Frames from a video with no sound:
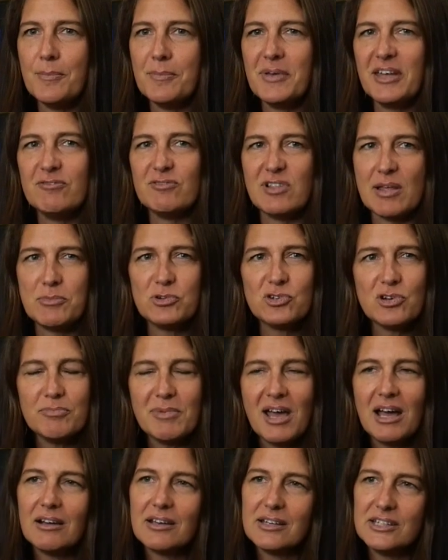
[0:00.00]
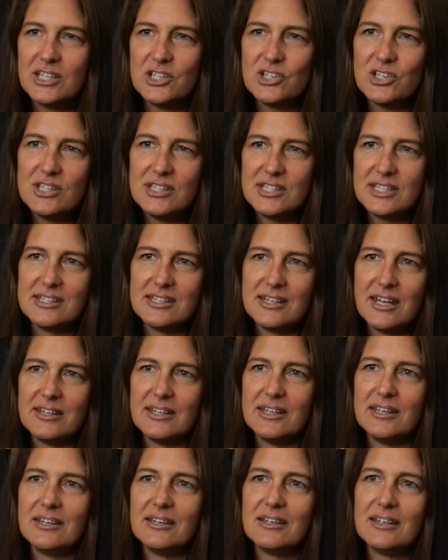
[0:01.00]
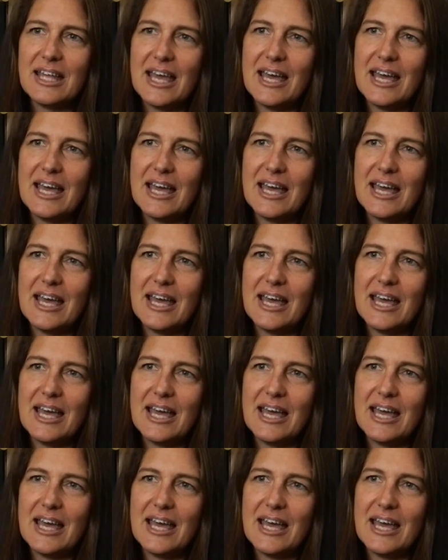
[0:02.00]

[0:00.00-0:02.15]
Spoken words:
Inflammatory bowel conditions is another